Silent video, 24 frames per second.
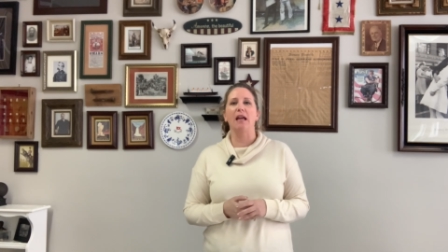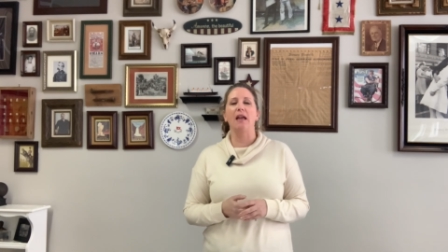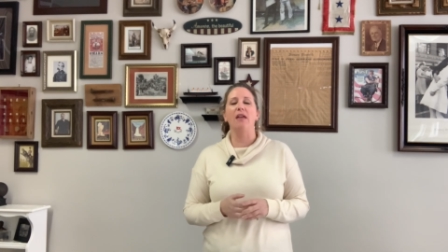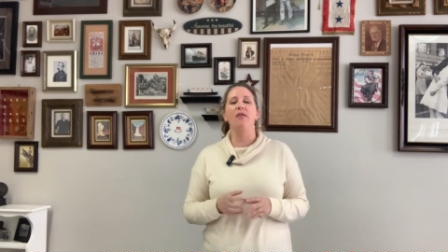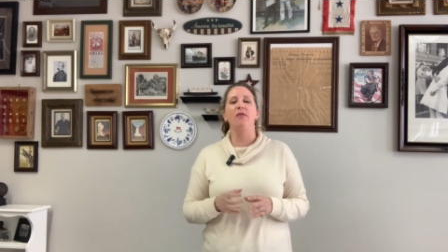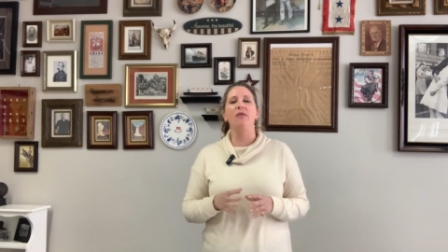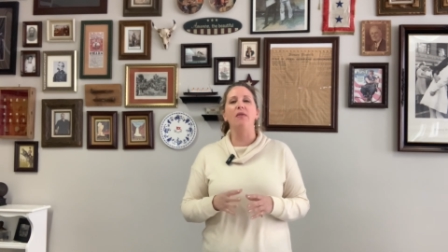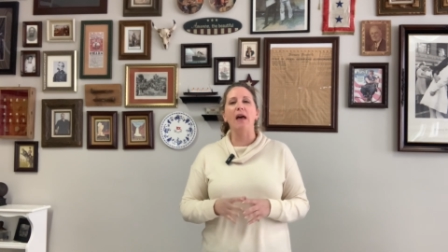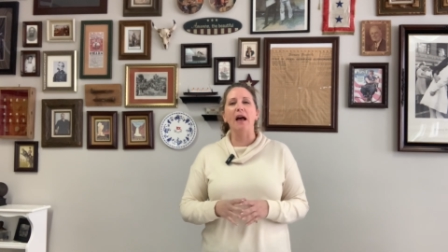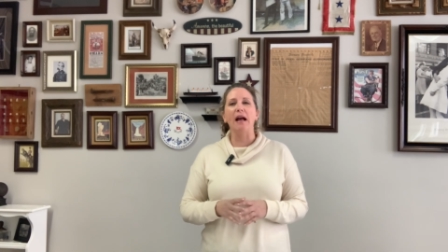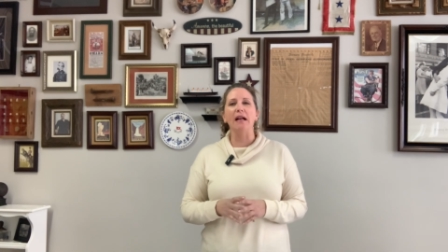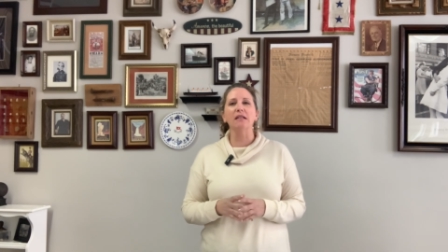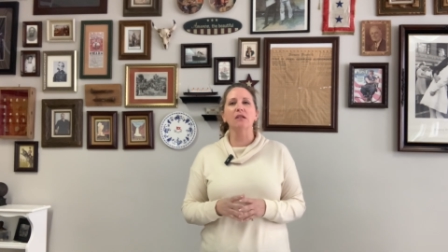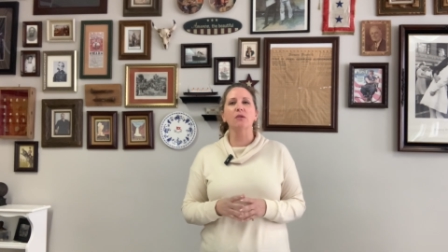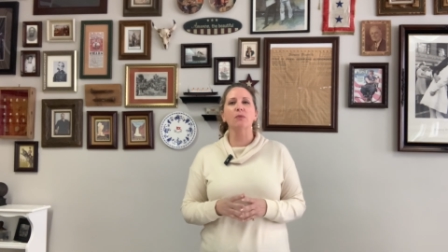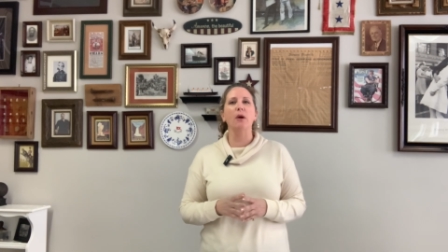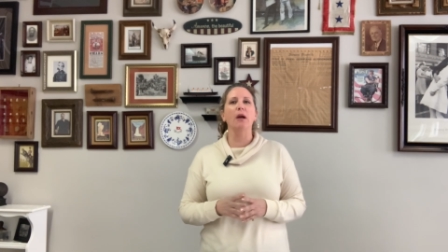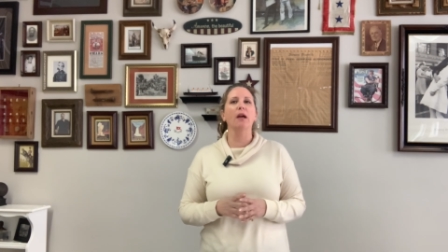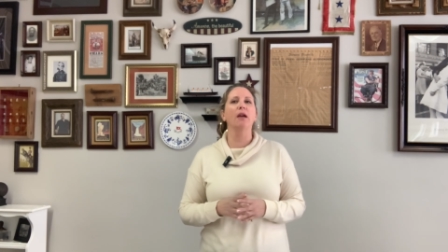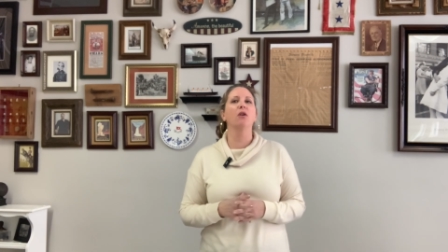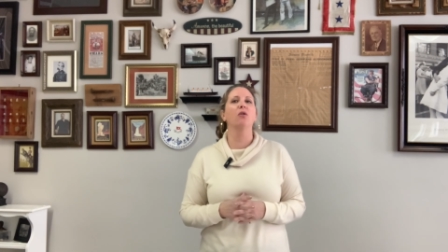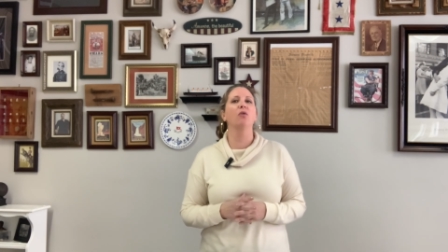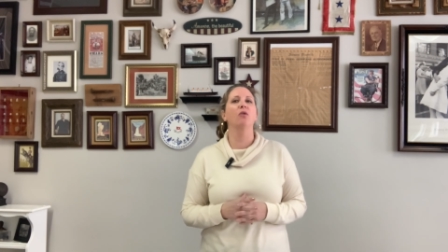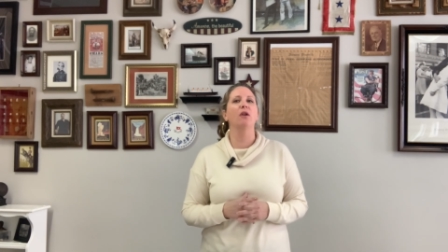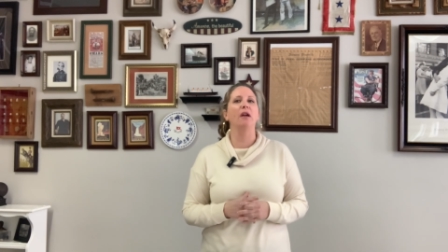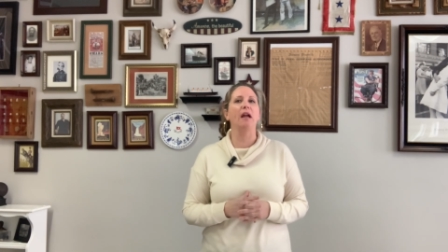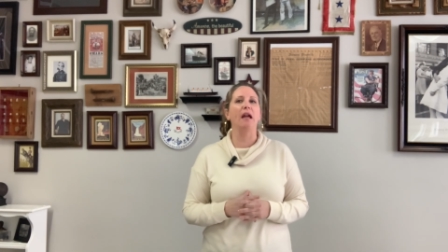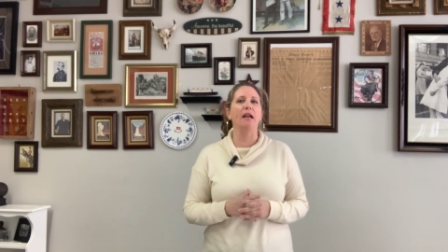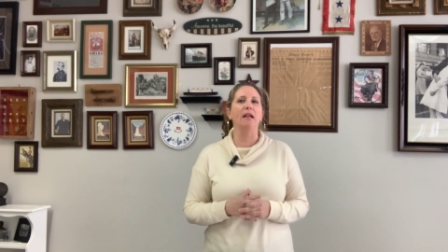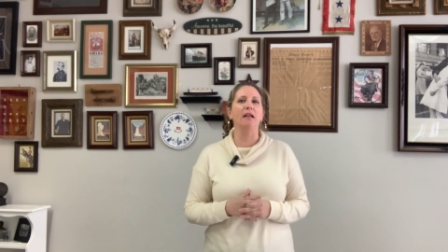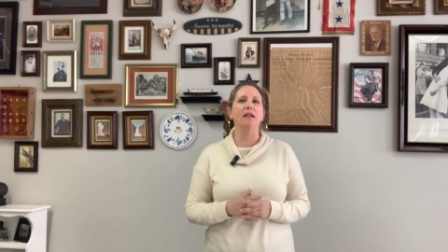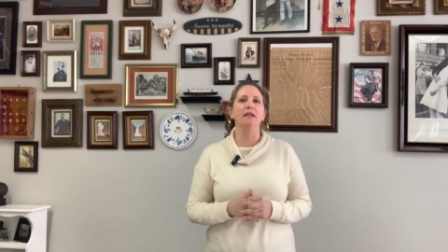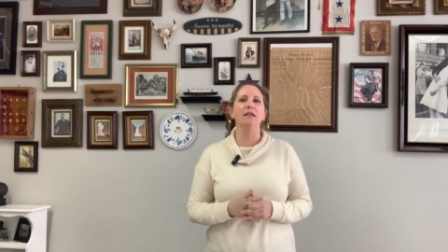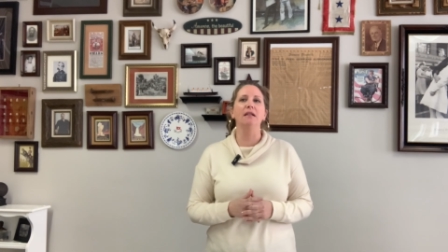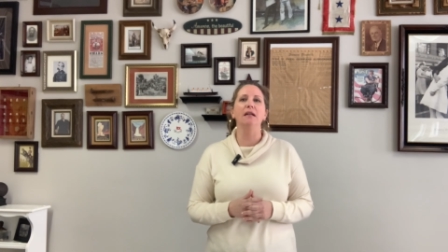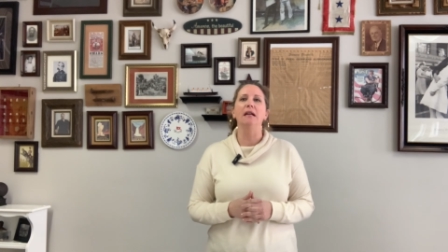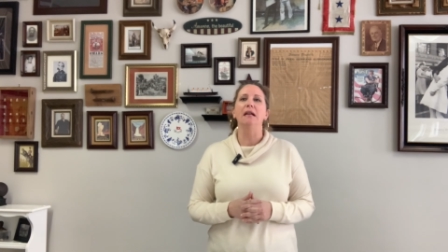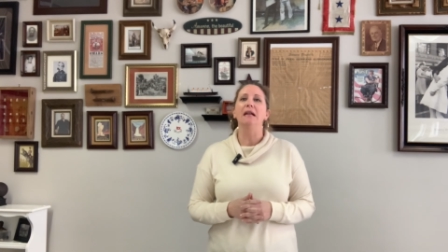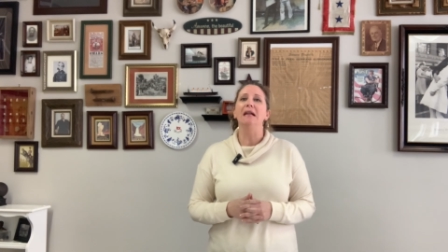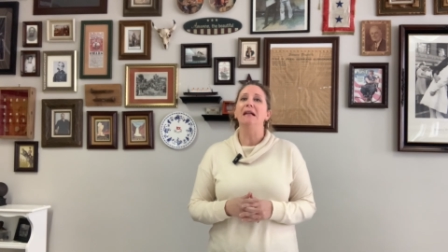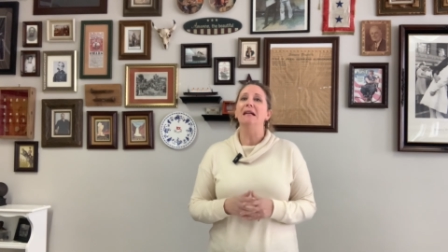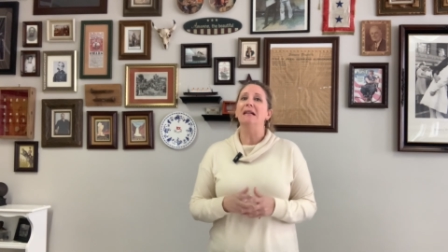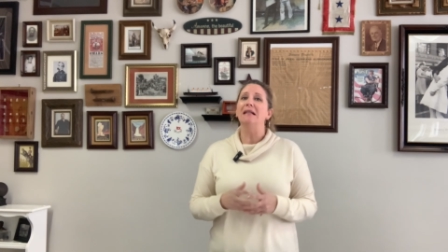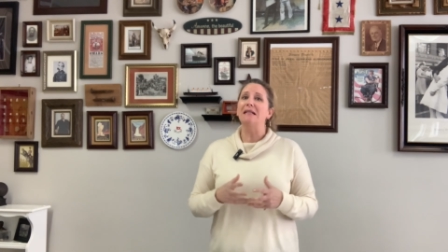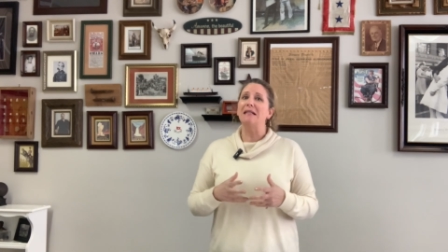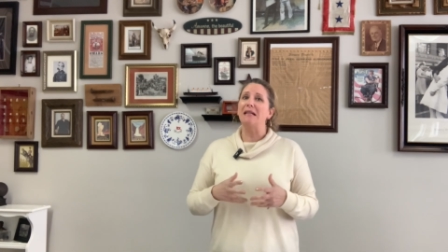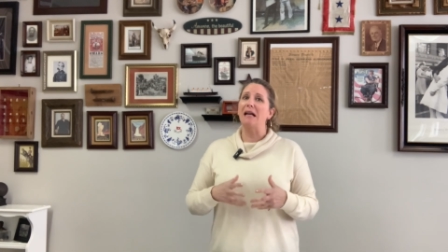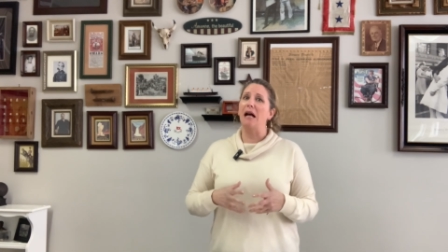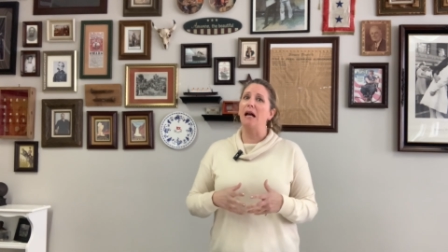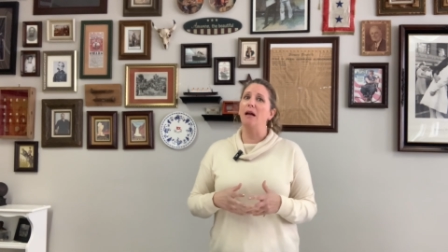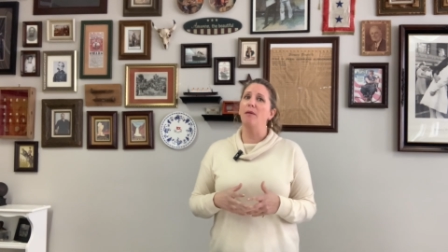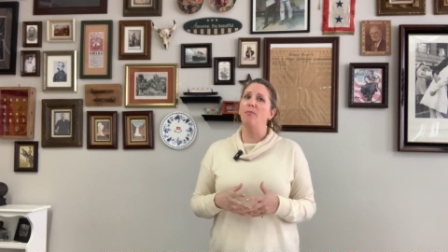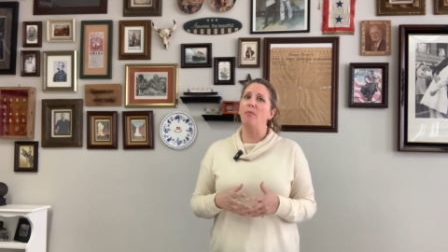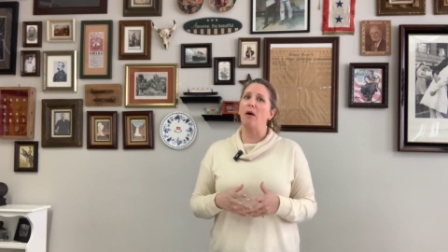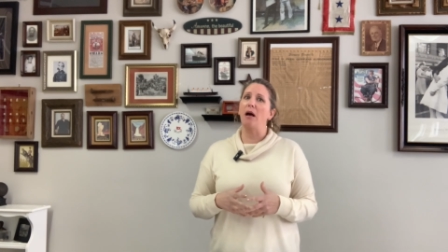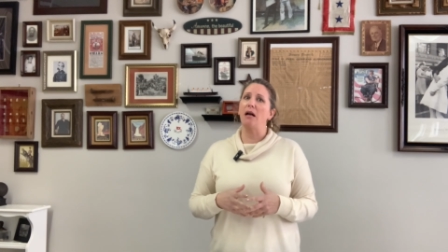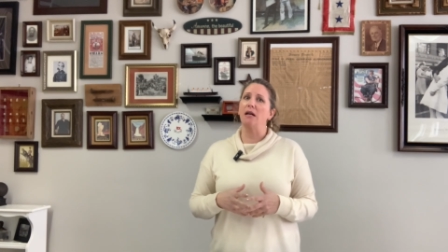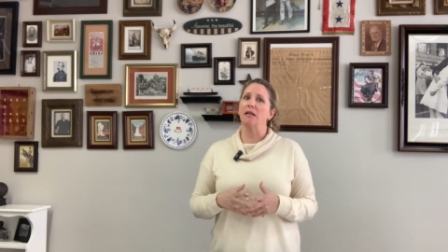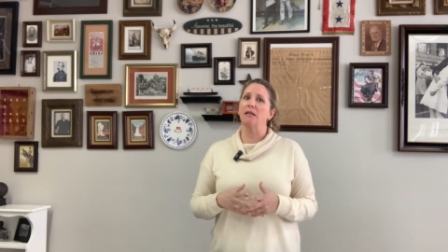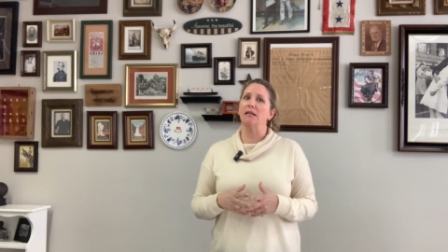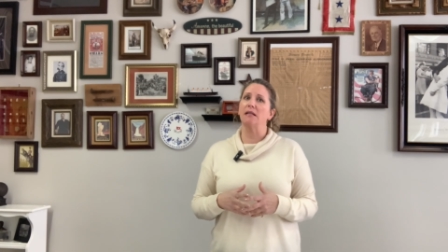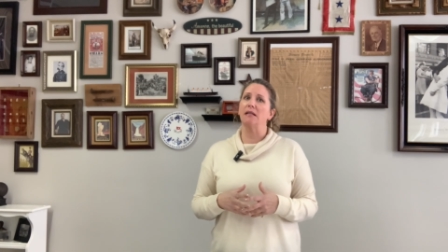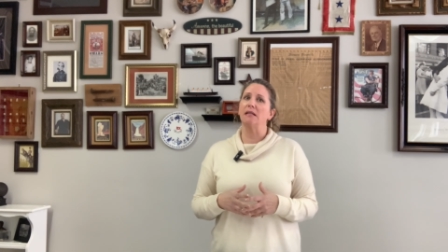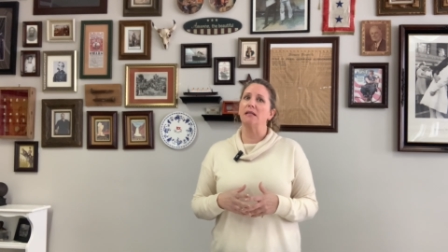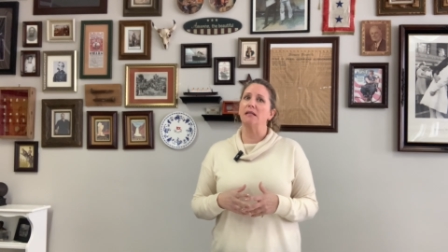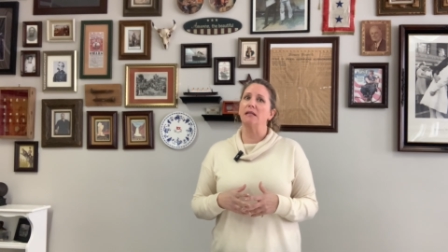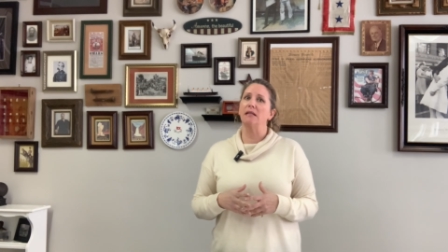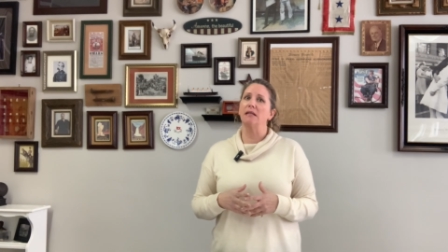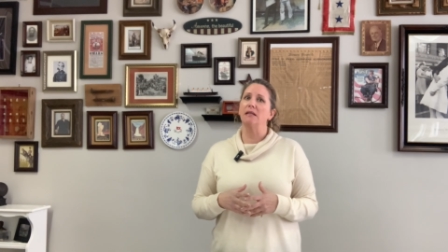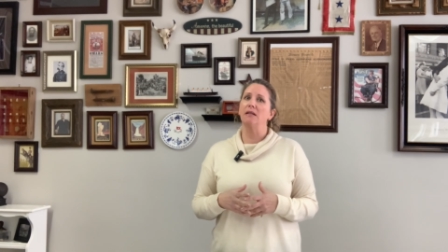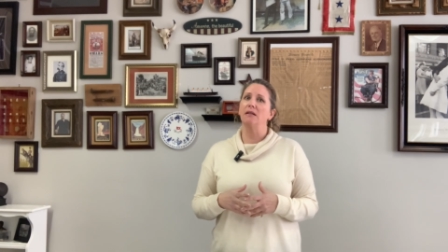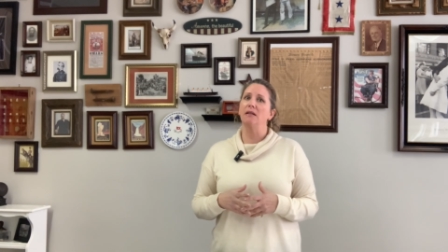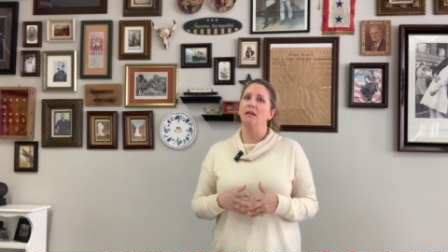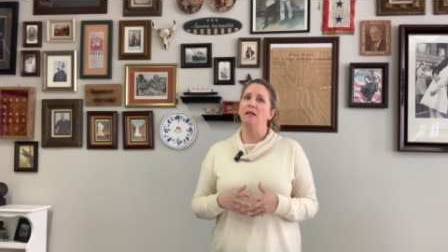And that's why I created time boxes.